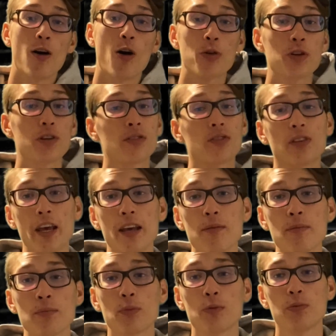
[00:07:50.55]
on the
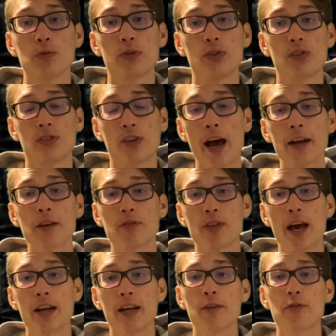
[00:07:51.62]
same side of
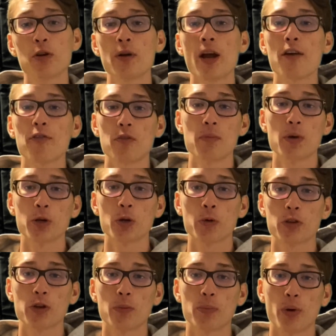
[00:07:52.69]
that, if they're not familiar
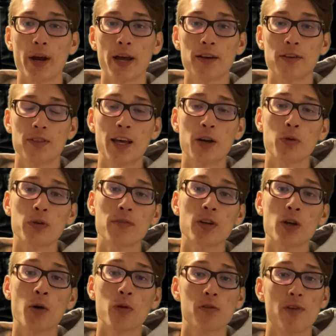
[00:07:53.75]
with your brand, they don't
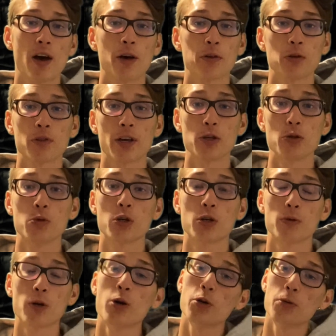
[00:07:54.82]
even know the value that you
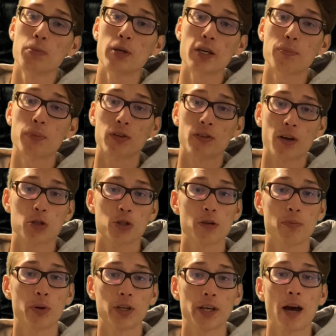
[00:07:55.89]
could be
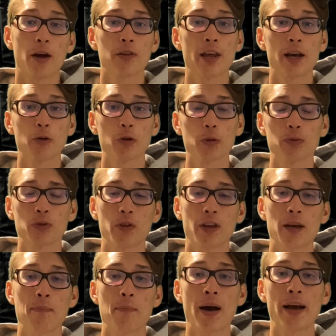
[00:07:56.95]
potentially putting out in that group, so
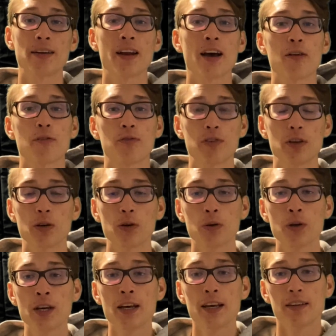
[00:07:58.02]
they might not
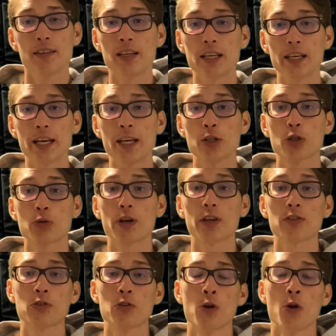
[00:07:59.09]
feel the
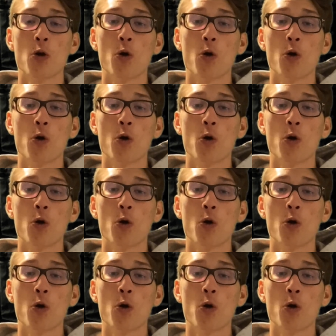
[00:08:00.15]
interest